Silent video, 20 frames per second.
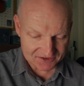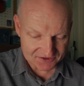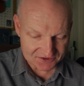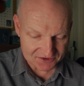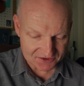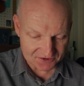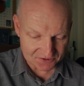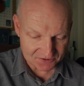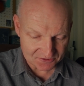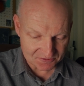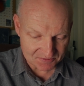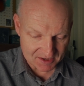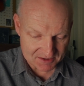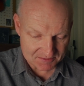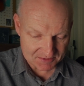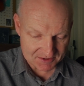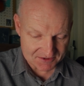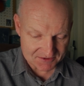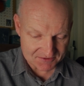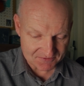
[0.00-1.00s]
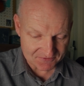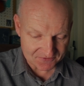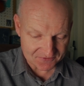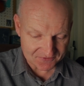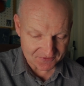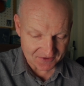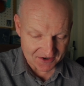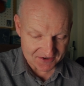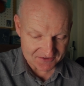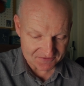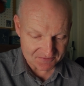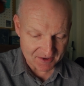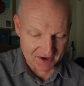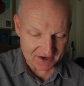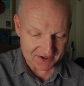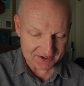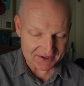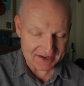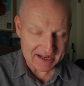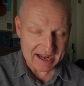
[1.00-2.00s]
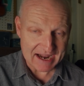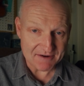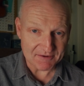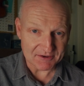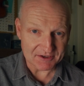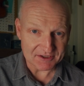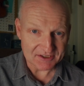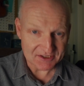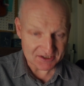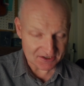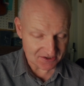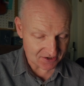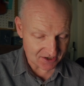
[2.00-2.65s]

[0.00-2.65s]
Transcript: to maybe 5 mile an hour,